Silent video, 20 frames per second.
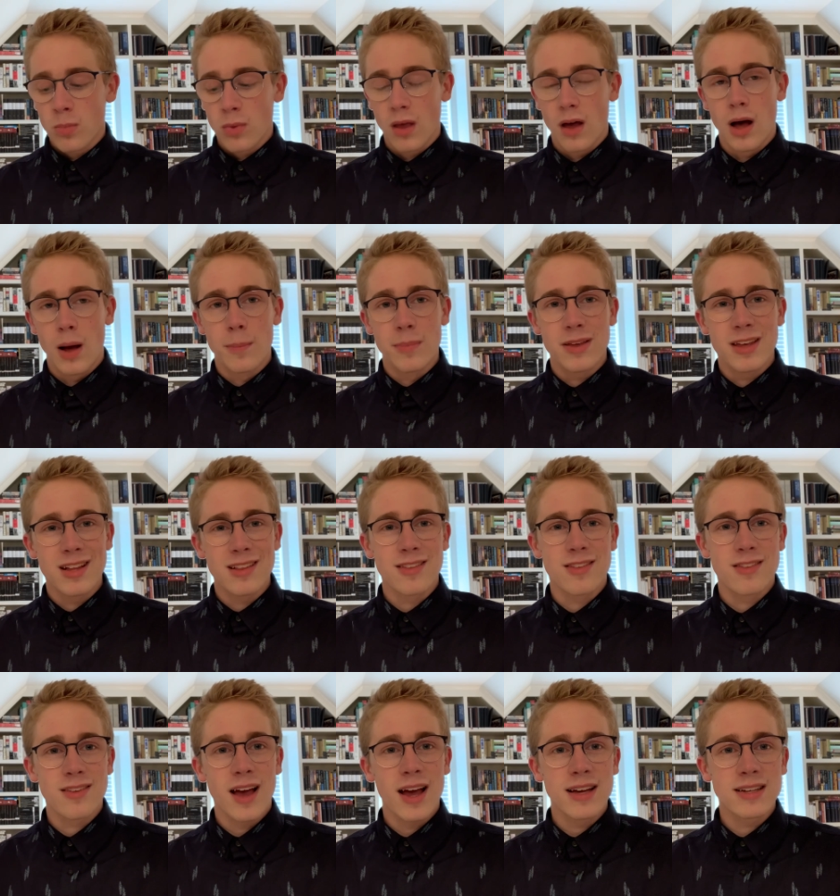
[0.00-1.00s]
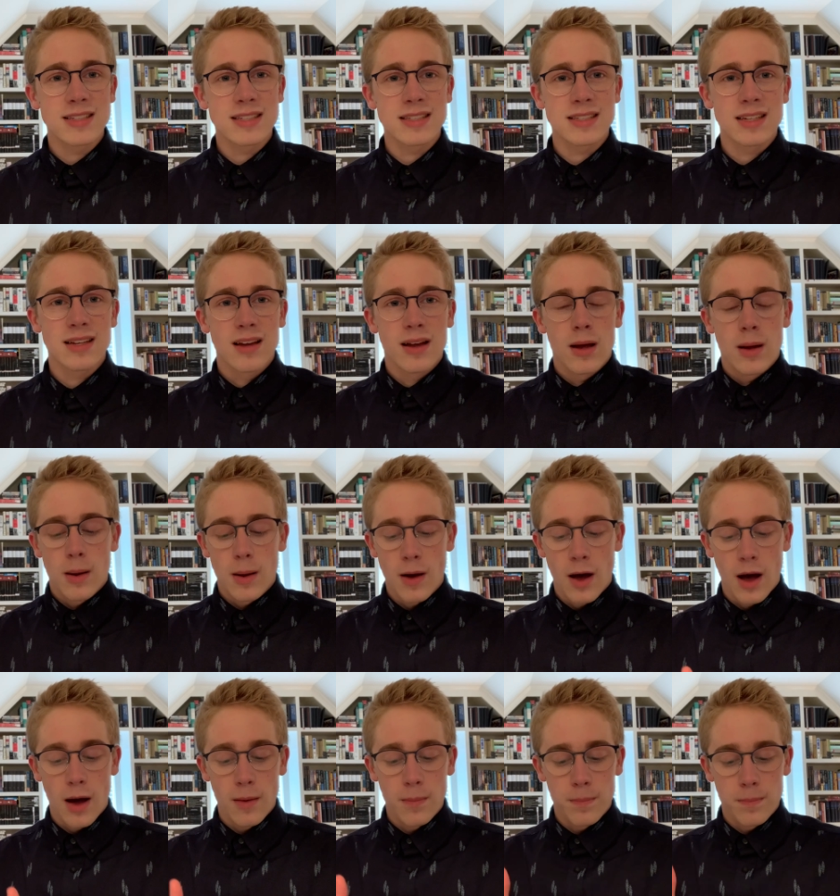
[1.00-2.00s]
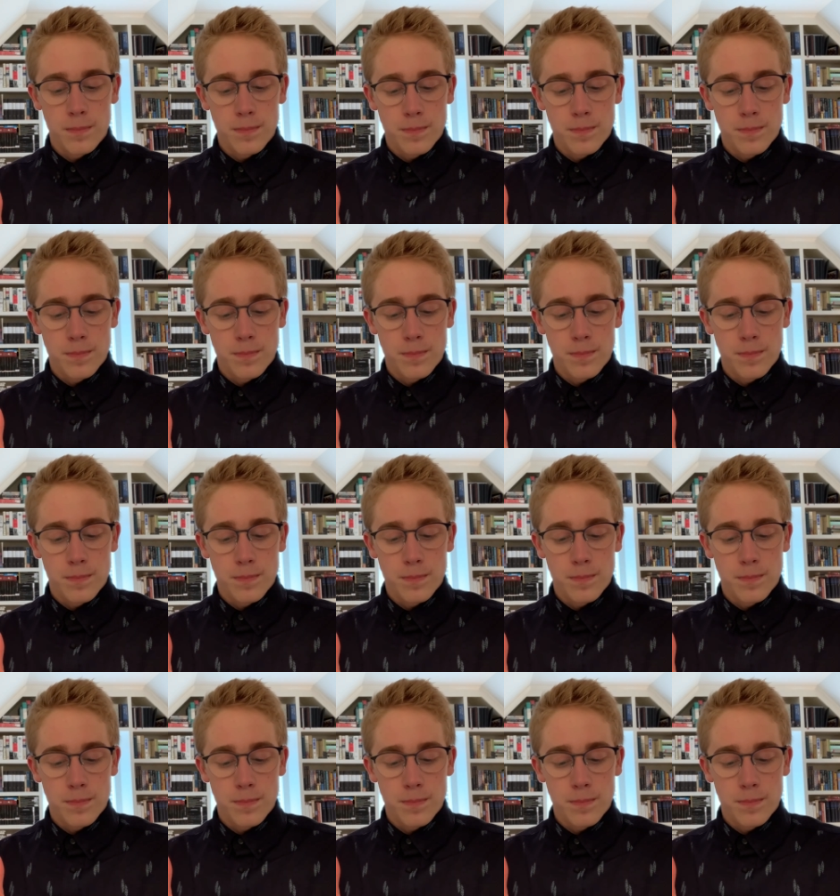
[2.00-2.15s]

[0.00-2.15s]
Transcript: um, concise uh,